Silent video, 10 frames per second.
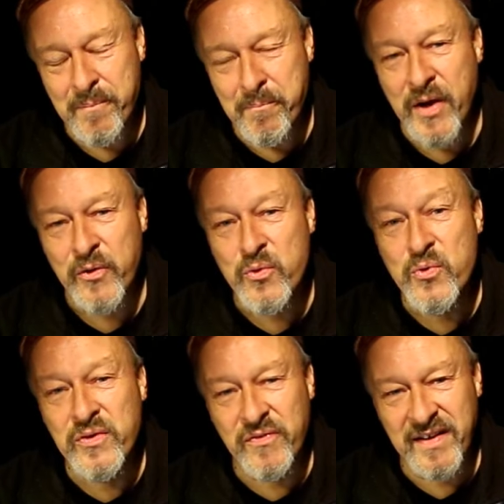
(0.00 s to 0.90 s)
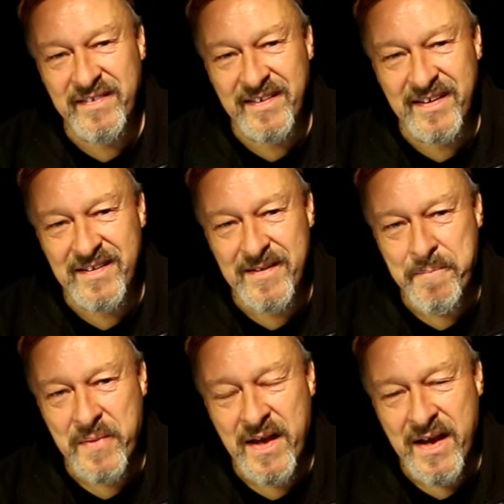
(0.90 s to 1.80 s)
menus
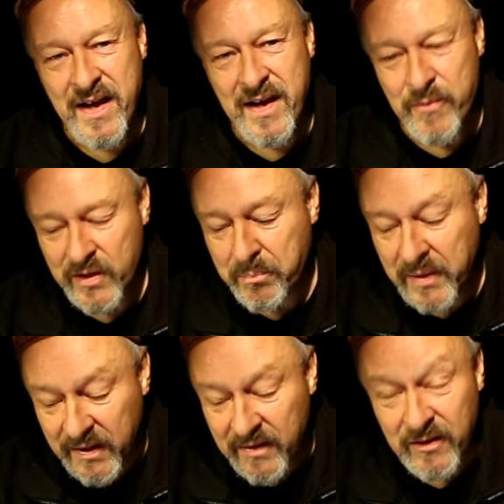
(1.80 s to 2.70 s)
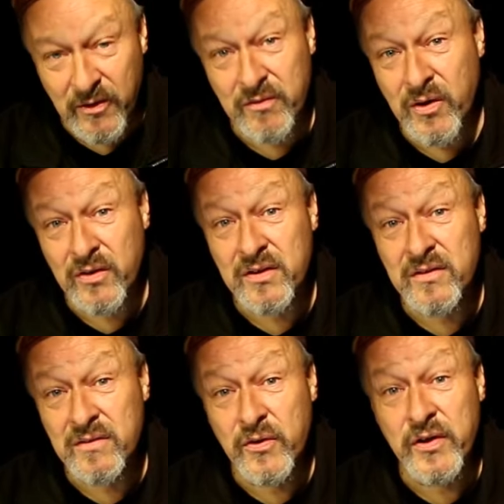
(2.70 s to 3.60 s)
with bee larvas
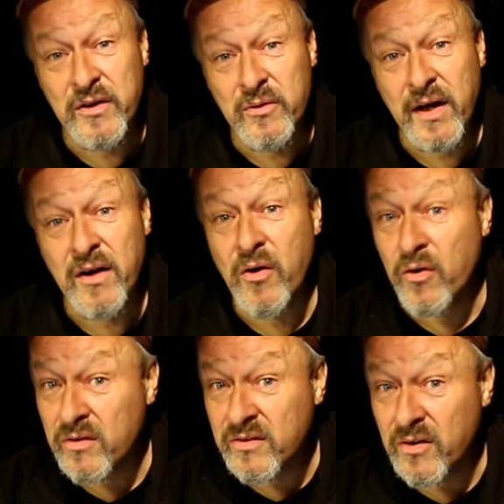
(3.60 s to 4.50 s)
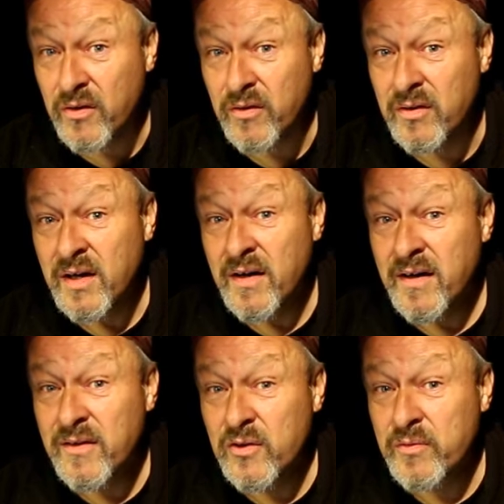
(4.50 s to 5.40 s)
for you, and also
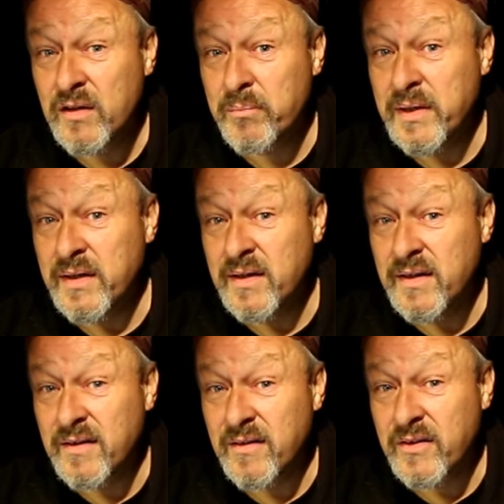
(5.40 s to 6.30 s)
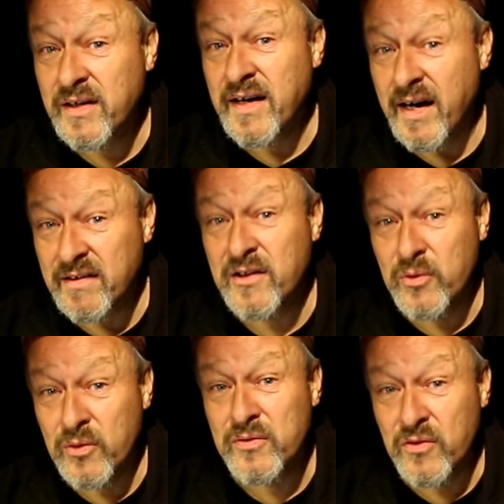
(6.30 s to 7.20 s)
you will be on a guided
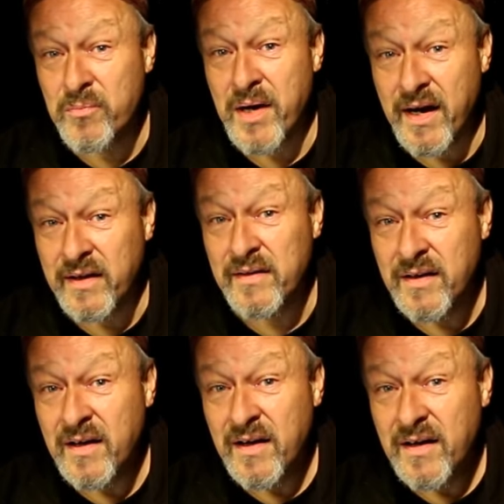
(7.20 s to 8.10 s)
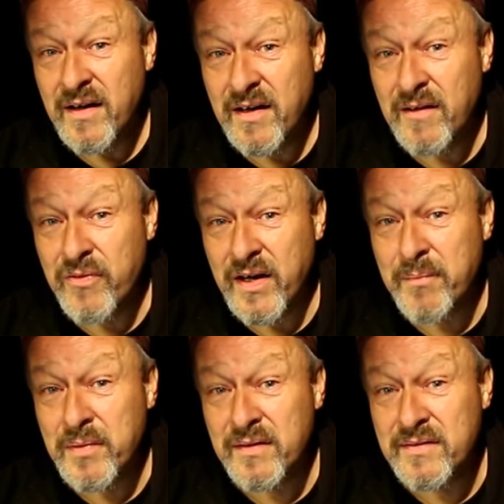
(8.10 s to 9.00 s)
tour through my
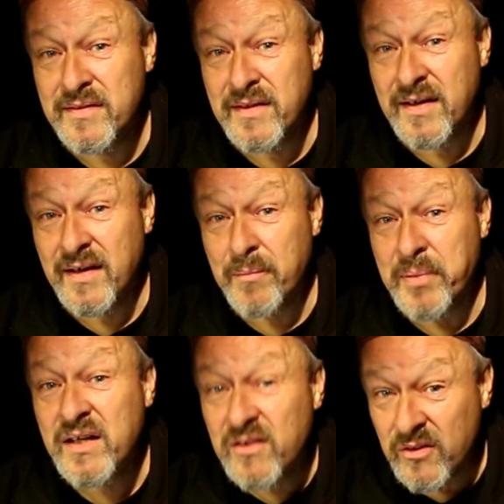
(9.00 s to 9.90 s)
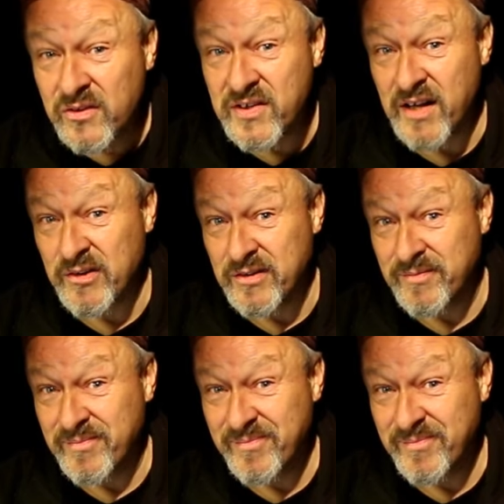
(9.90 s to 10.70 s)
famous beetle cellar.